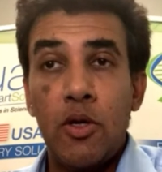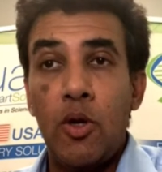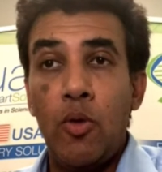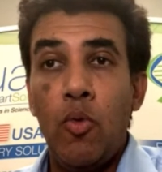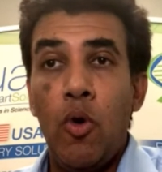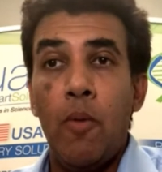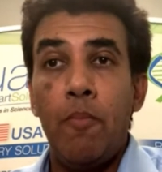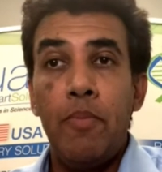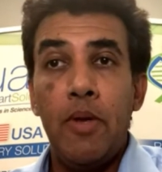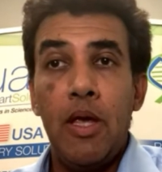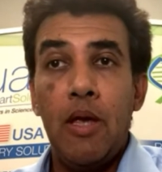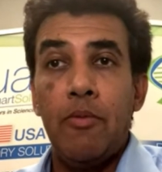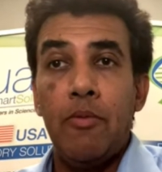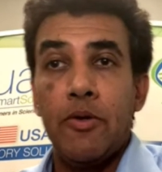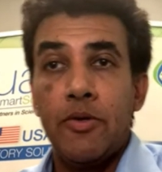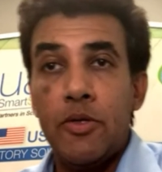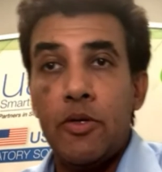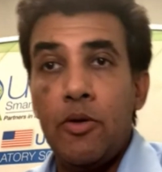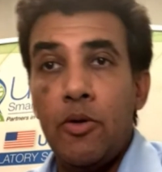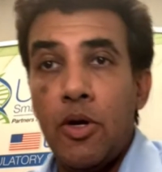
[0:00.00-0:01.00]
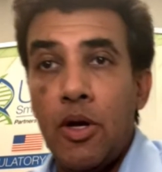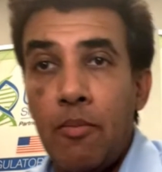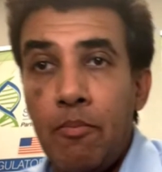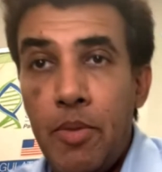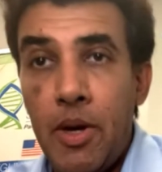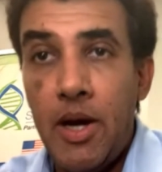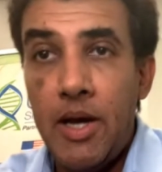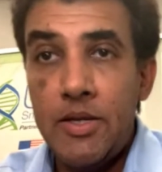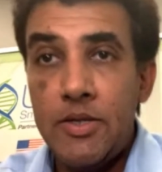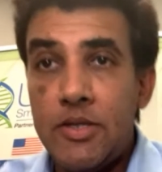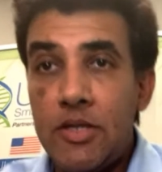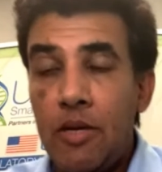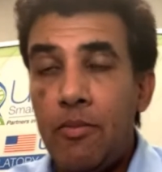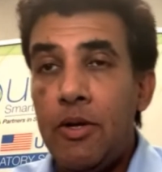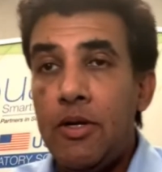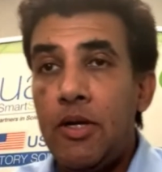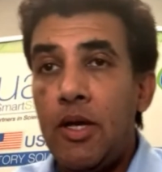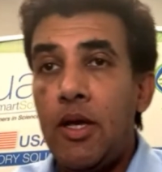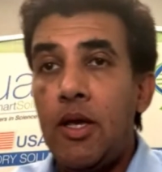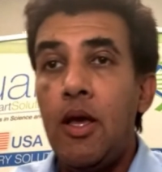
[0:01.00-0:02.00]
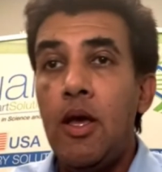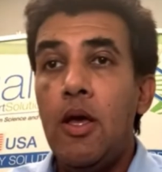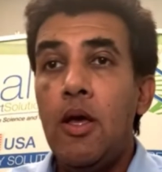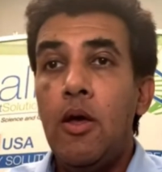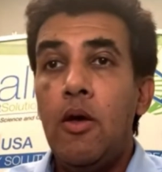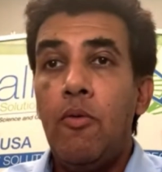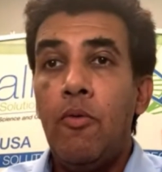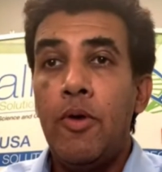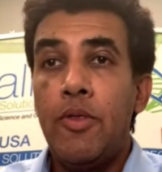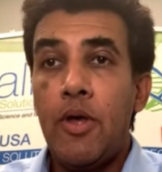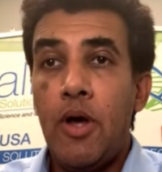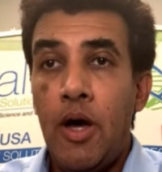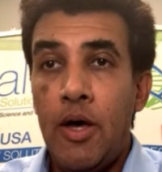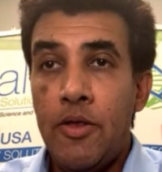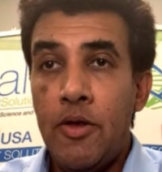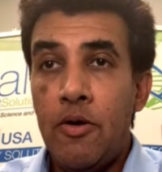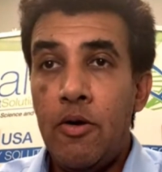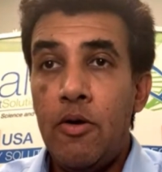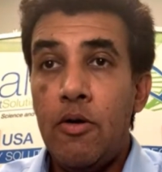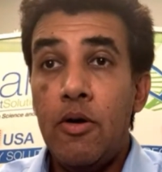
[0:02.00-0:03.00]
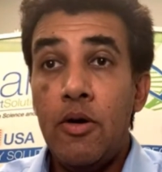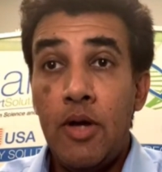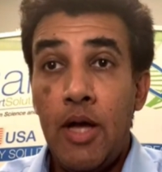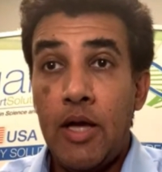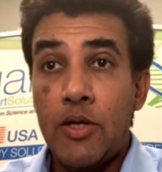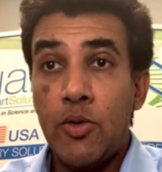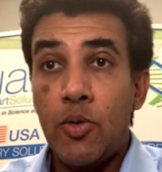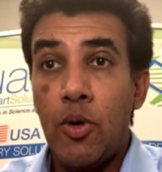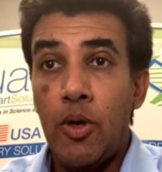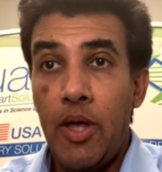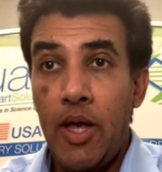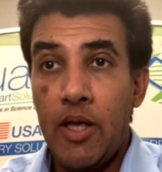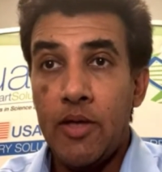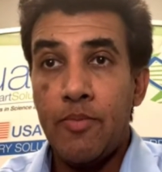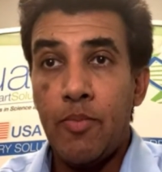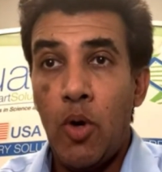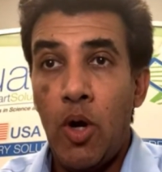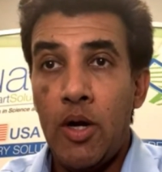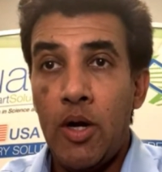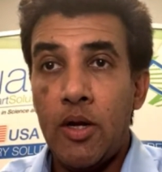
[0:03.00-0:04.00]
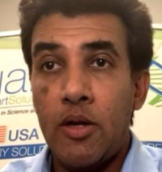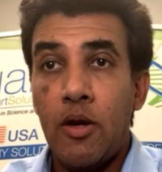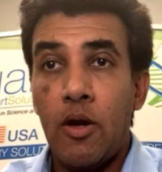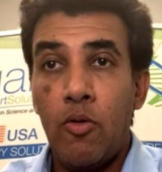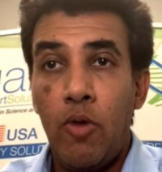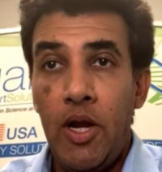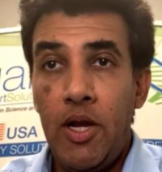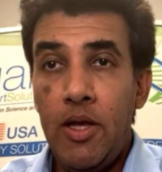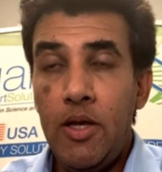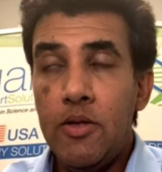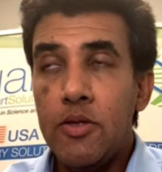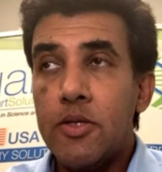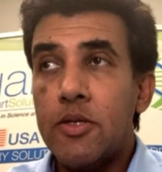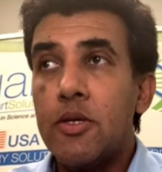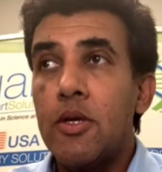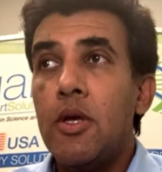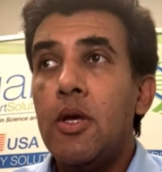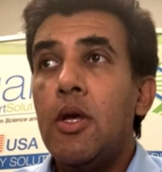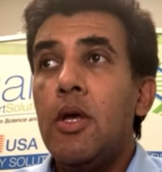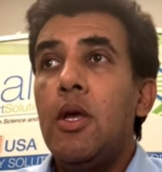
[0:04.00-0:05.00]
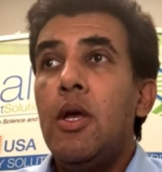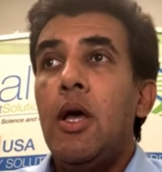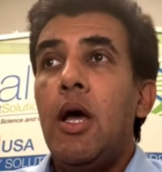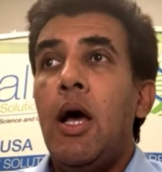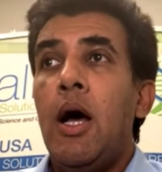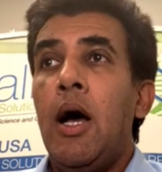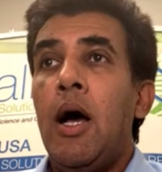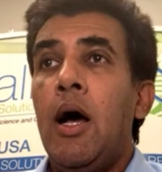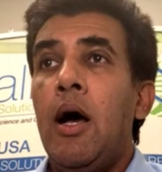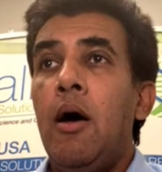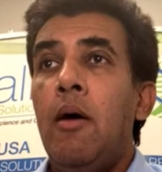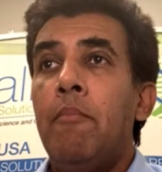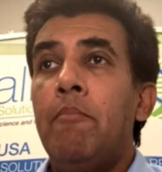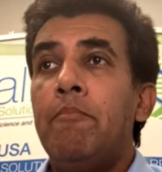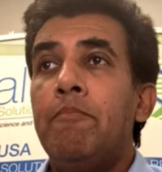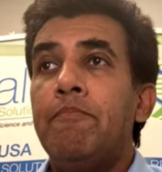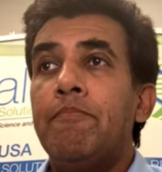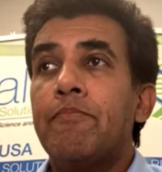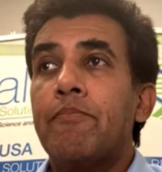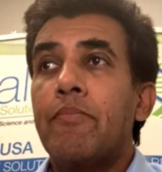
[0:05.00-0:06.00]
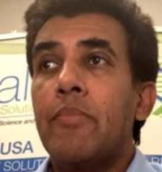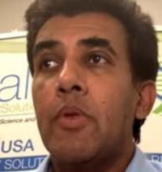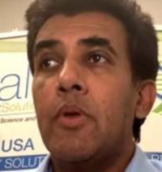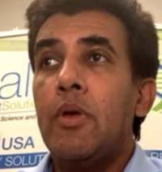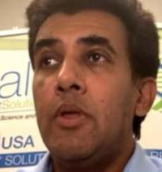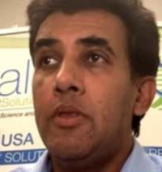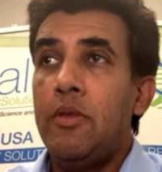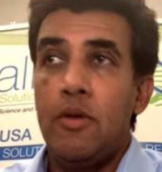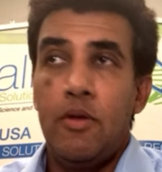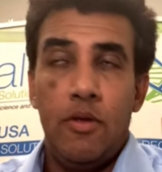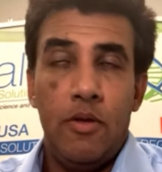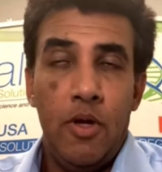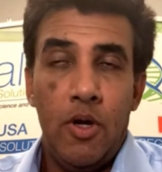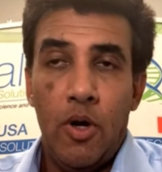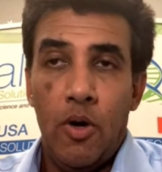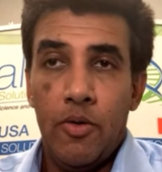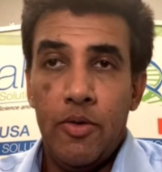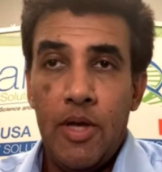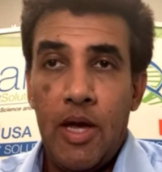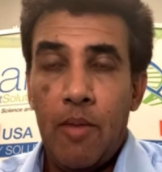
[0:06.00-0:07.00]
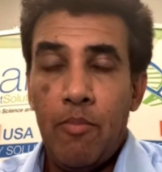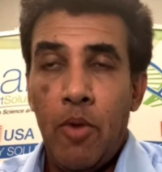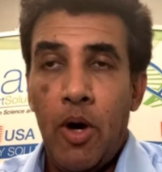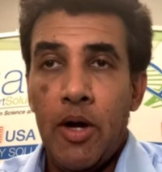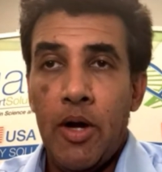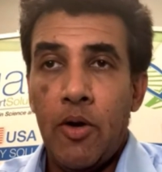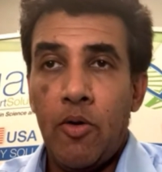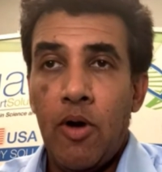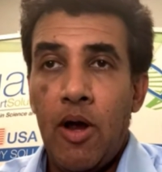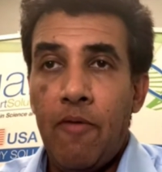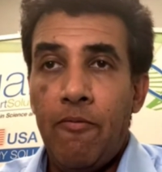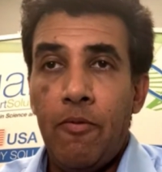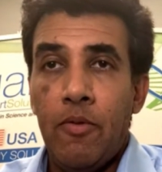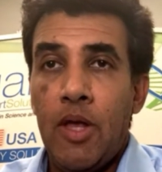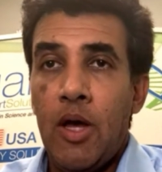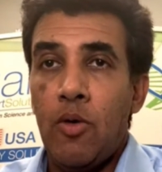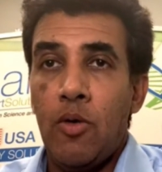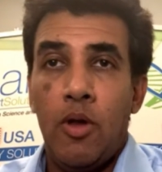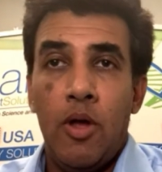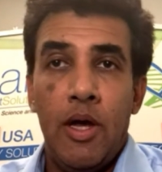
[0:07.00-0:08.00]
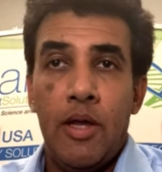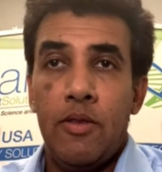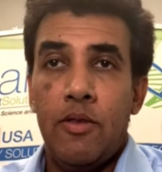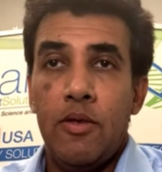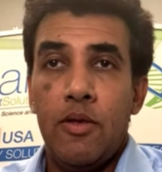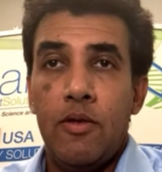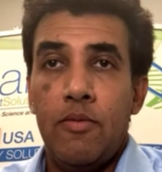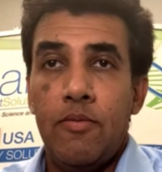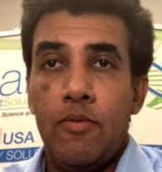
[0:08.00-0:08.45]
won't be able to combine CBD with other natural health product ingredients. That monograph will outline the